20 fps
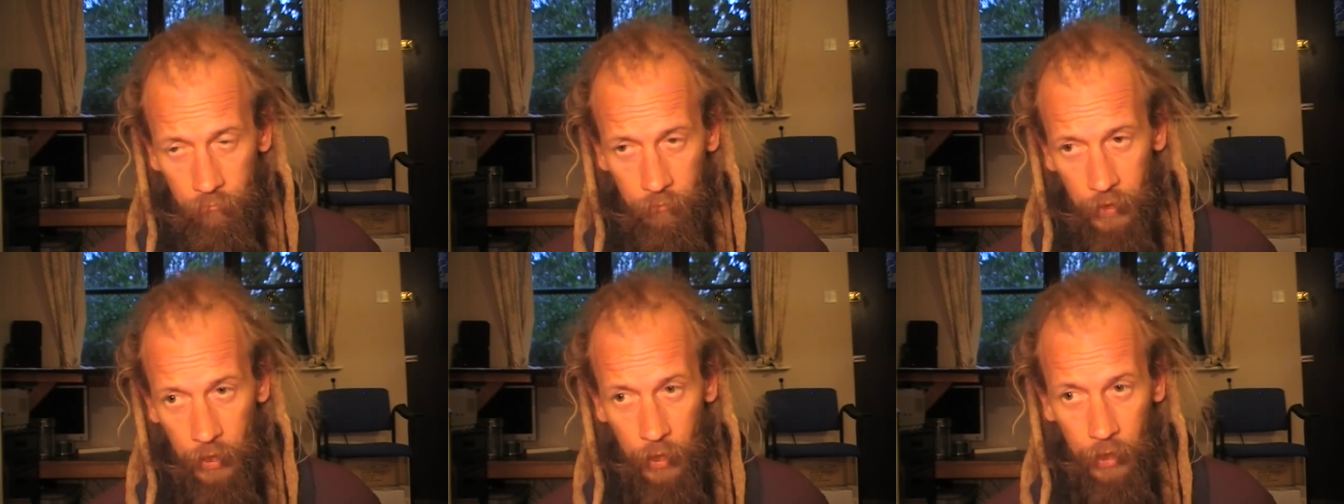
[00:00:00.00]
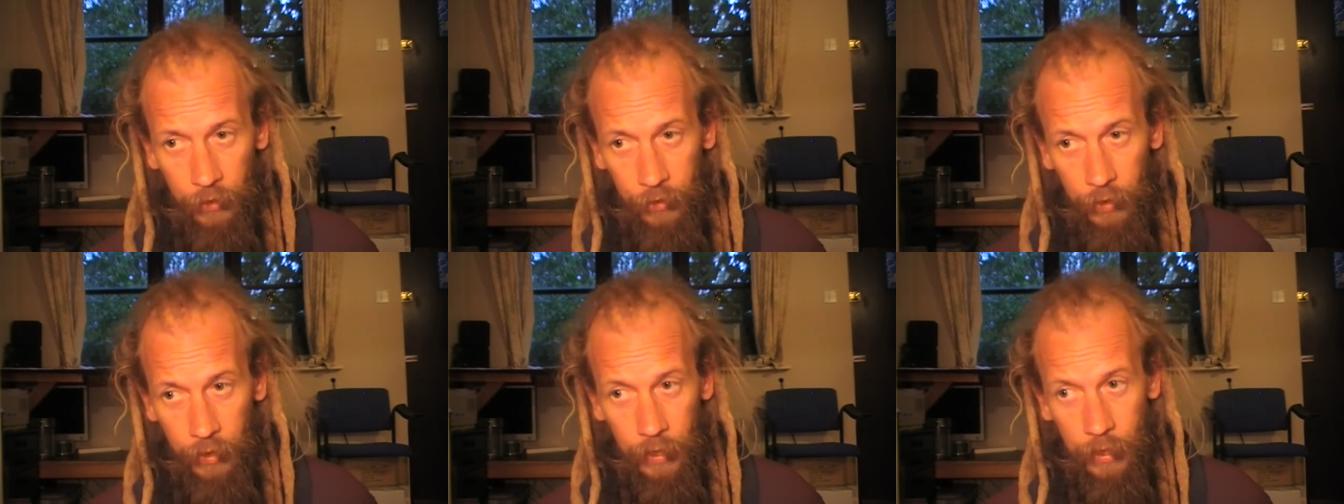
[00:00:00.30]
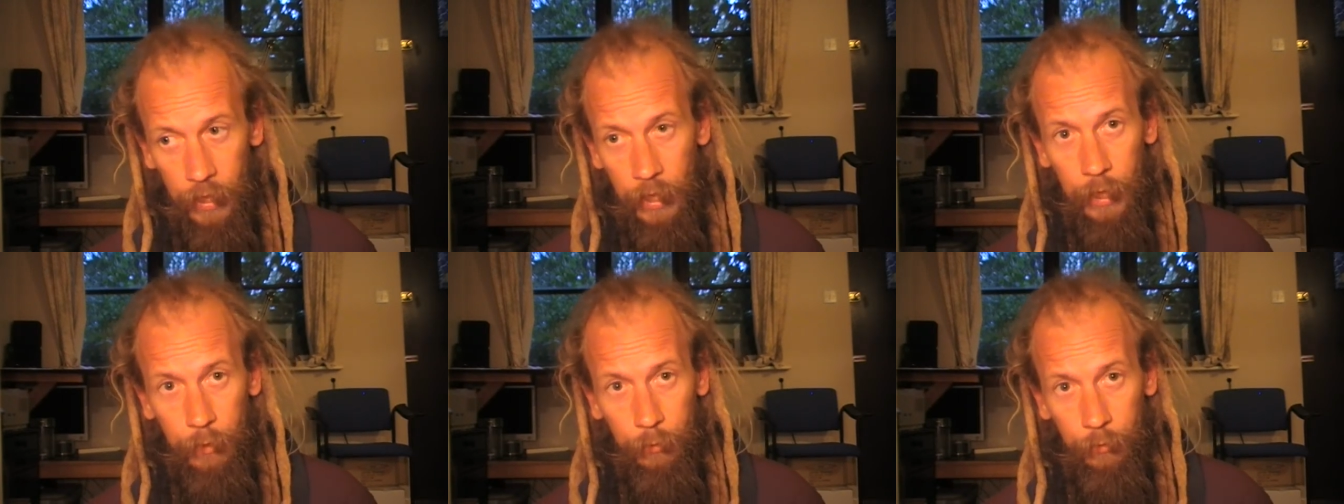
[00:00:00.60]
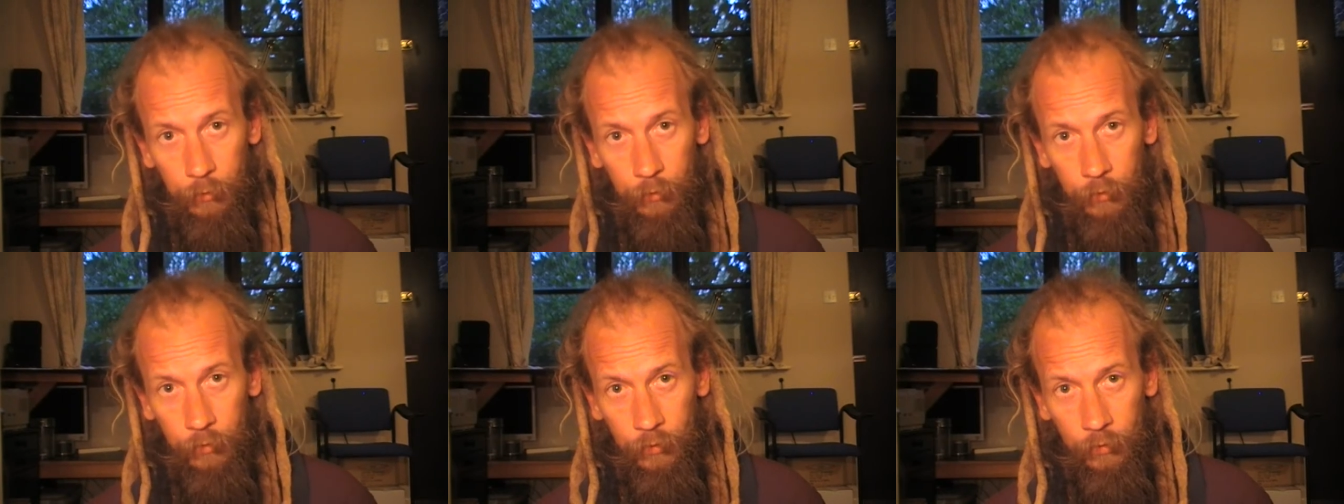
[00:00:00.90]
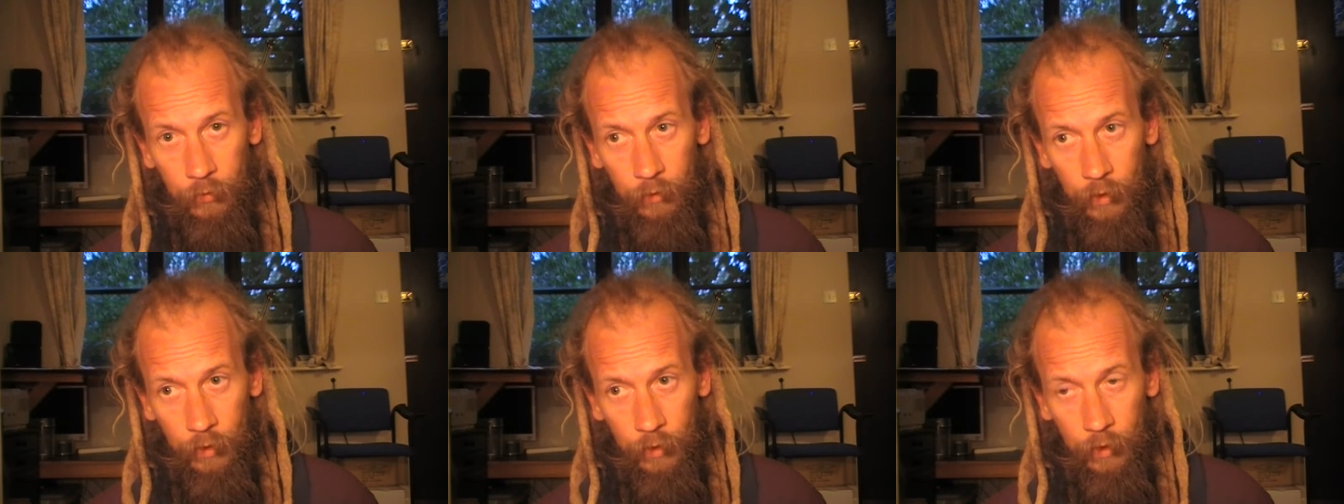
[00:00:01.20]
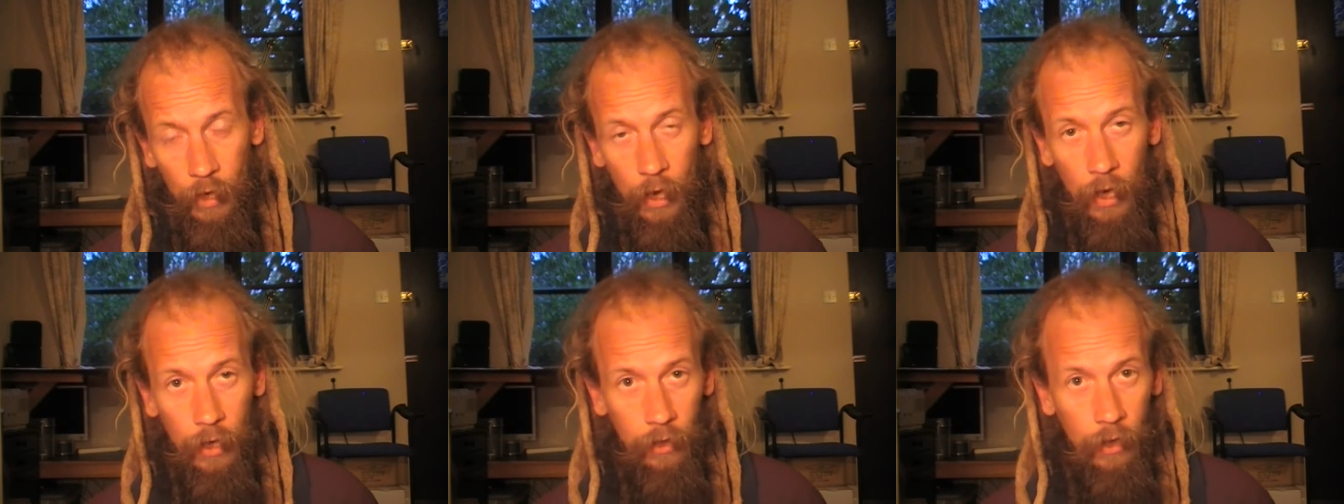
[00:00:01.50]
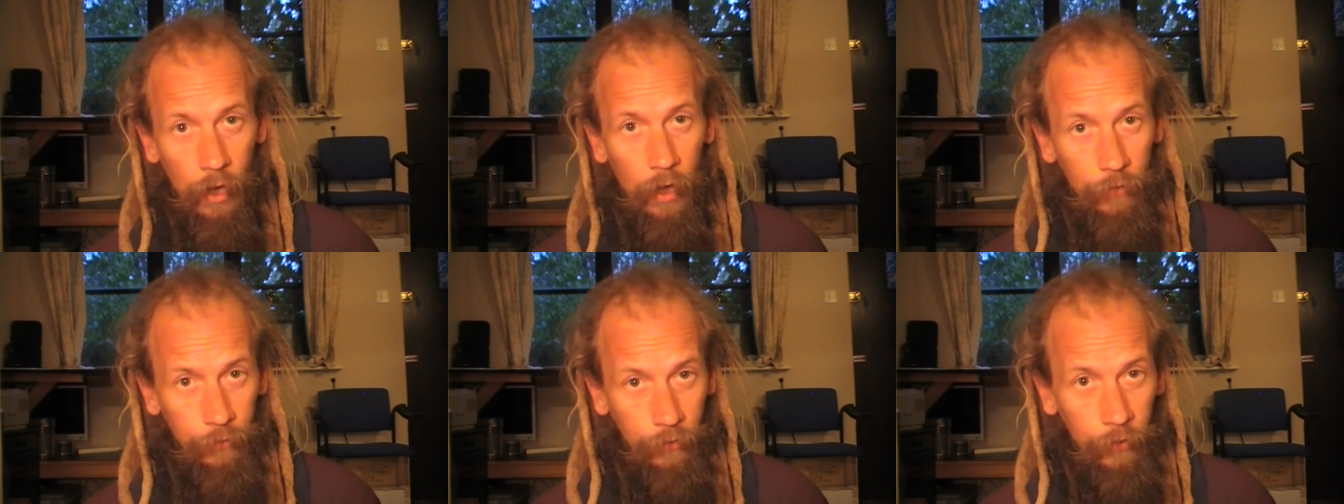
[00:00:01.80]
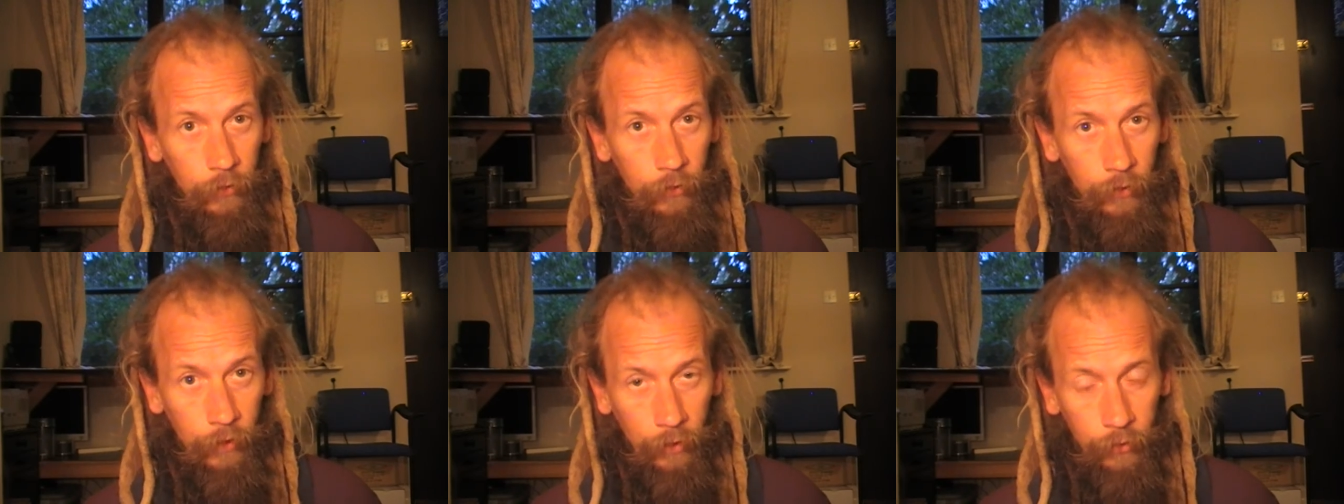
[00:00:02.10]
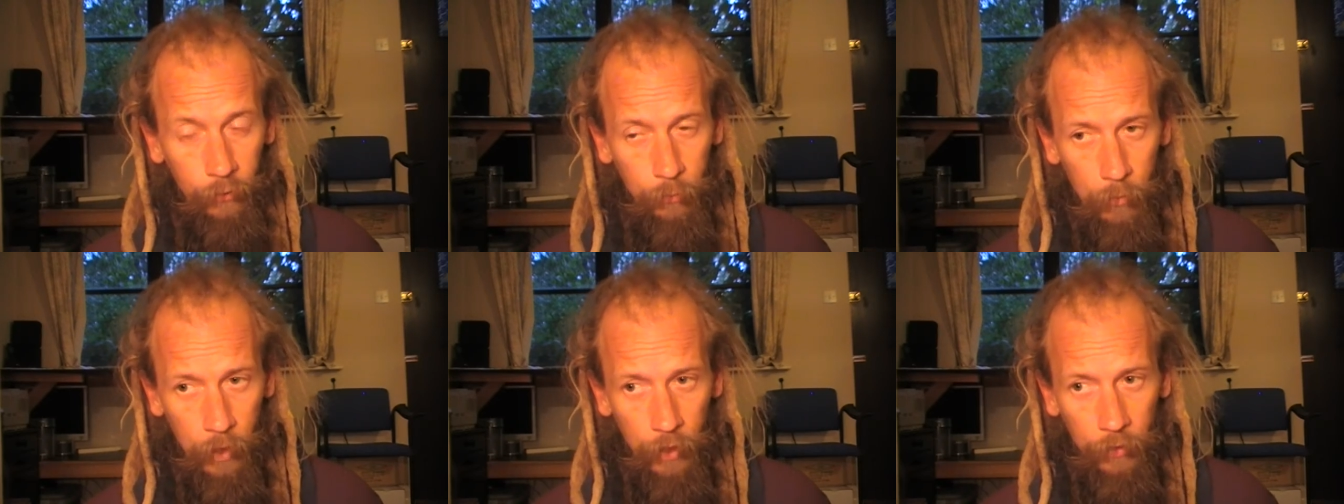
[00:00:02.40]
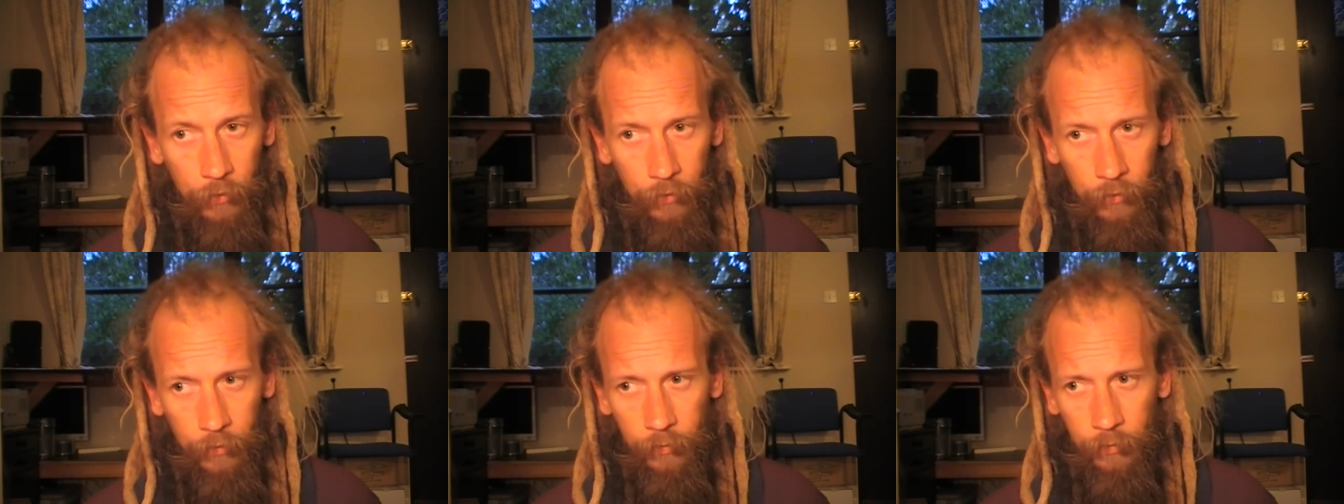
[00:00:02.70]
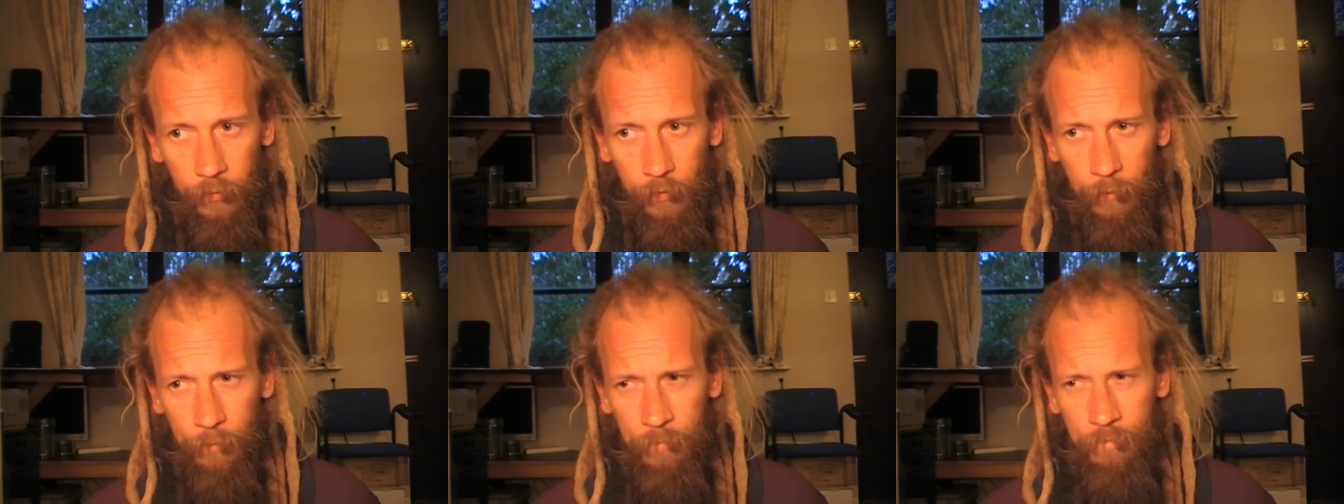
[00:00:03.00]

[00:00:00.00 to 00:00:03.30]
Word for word: idea that it was after 6 months.